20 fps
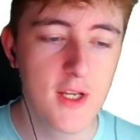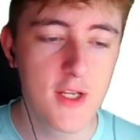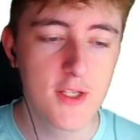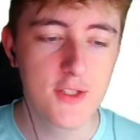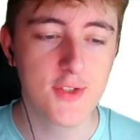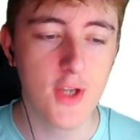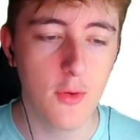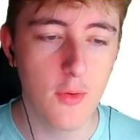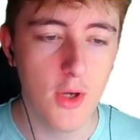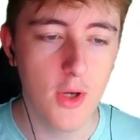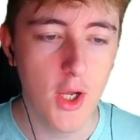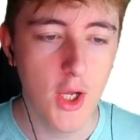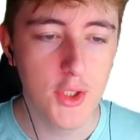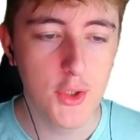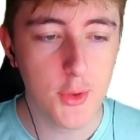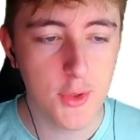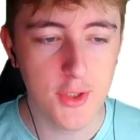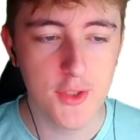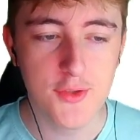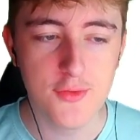So
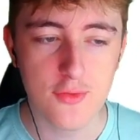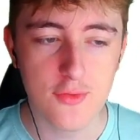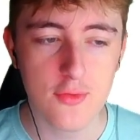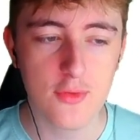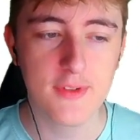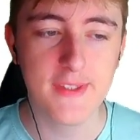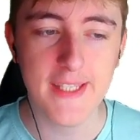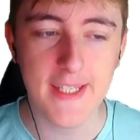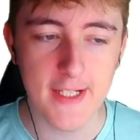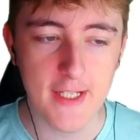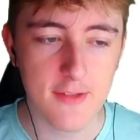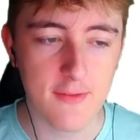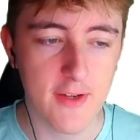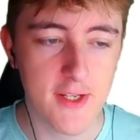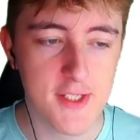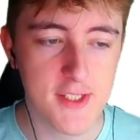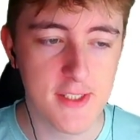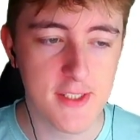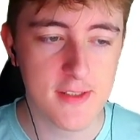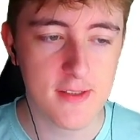you can draw dealing
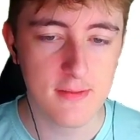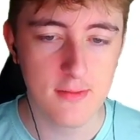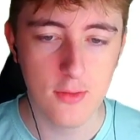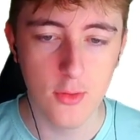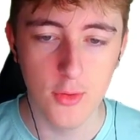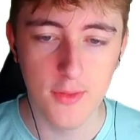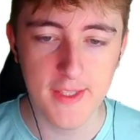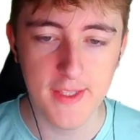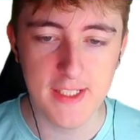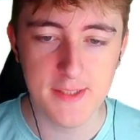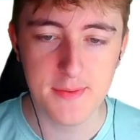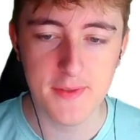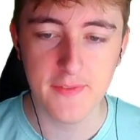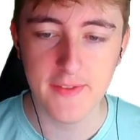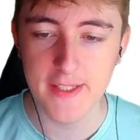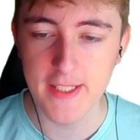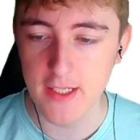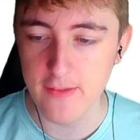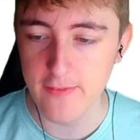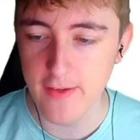ranges, or these
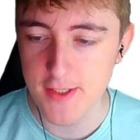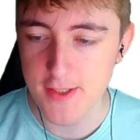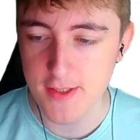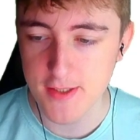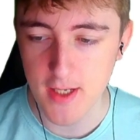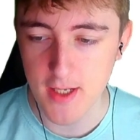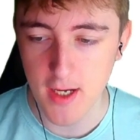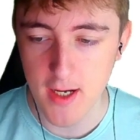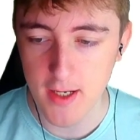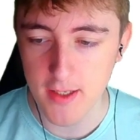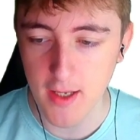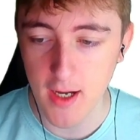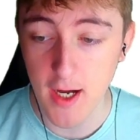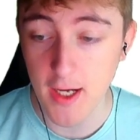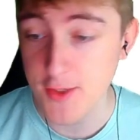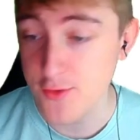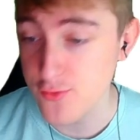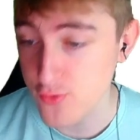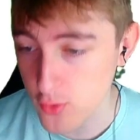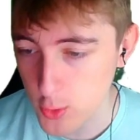specific dealing ranges
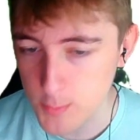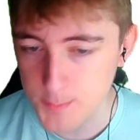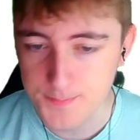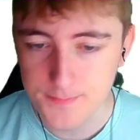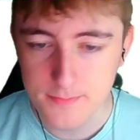I draw.